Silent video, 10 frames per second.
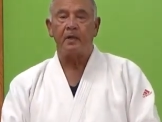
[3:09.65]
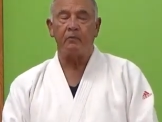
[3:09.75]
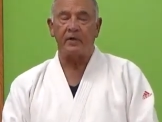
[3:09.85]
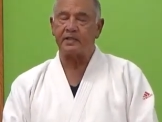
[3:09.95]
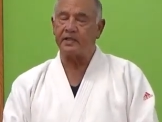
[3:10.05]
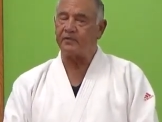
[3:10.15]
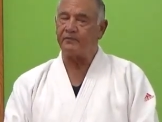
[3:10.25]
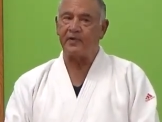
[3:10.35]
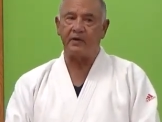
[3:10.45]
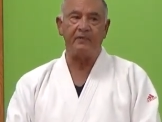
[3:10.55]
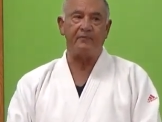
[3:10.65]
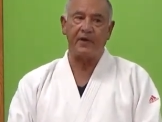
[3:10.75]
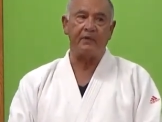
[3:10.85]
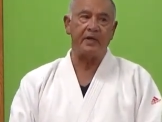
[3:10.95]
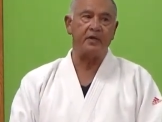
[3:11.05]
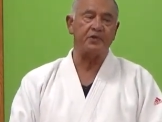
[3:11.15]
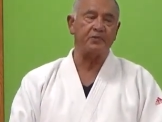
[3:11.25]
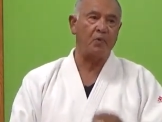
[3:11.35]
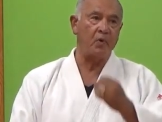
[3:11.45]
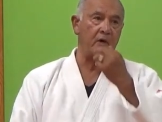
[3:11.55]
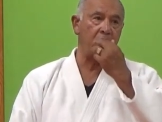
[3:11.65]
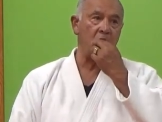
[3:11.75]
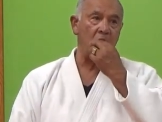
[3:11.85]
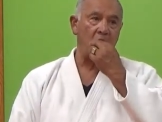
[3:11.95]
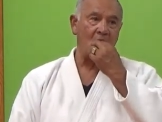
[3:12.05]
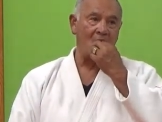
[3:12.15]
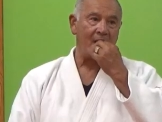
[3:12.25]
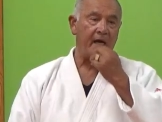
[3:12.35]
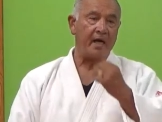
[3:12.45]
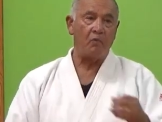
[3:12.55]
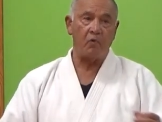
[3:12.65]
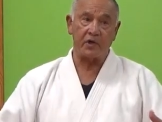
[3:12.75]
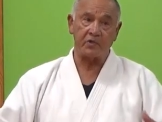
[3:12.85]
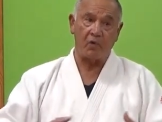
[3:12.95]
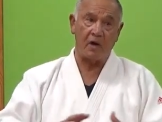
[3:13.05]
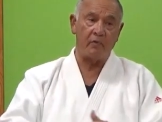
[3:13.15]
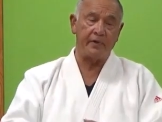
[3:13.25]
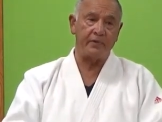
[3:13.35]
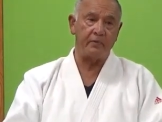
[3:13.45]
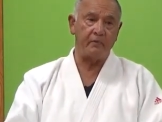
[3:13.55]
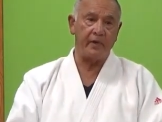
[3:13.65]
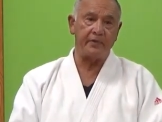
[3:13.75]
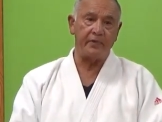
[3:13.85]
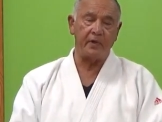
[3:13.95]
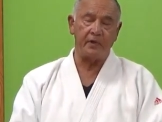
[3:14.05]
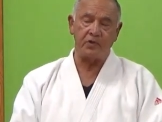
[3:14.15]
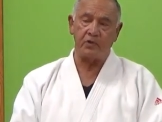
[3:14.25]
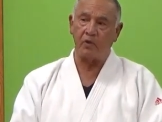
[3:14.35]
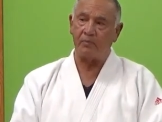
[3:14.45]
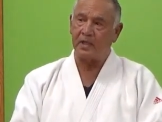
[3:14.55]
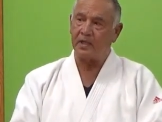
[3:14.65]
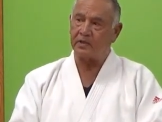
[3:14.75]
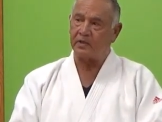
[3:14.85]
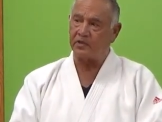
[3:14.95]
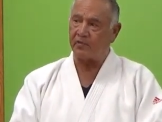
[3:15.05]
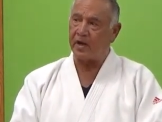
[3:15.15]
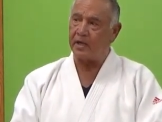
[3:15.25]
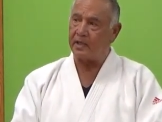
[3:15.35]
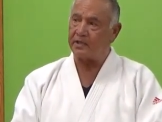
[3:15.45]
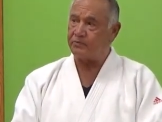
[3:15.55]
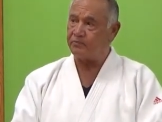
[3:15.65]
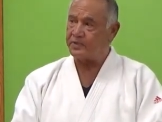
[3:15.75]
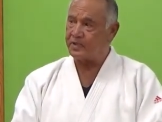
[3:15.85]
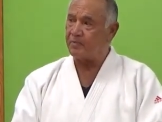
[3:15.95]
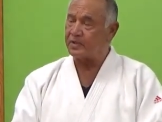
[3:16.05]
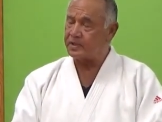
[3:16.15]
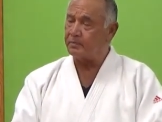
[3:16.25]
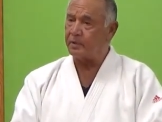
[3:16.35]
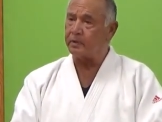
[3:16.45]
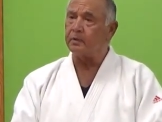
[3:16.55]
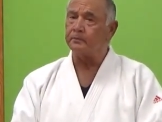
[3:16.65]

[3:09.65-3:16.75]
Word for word: Wrestling's a very, very good sport. It works well with judo because the training is somewhat similar.